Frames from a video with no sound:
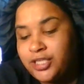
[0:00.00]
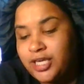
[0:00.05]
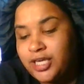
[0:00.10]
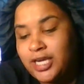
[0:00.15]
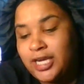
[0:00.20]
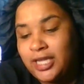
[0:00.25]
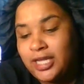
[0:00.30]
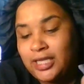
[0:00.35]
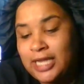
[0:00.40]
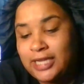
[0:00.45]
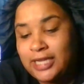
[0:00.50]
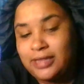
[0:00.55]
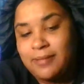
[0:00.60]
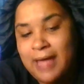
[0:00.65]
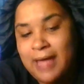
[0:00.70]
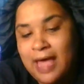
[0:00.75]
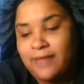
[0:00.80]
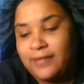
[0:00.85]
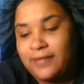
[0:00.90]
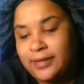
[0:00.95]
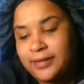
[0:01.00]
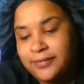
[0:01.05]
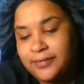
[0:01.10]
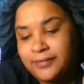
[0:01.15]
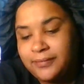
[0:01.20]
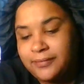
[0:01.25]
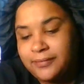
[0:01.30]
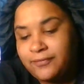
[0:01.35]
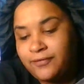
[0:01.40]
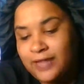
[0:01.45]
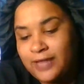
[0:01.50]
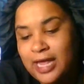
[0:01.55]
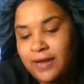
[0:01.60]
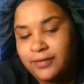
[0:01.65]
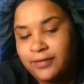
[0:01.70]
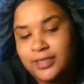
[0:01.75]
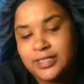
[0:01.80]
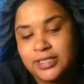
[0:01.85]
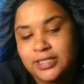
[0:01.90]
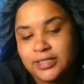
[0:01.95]
you're going to let them have it for
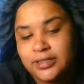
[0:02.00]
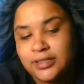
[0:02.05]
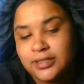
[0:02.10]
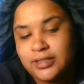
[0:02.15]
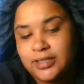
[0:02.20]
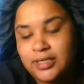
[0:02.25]
that reason.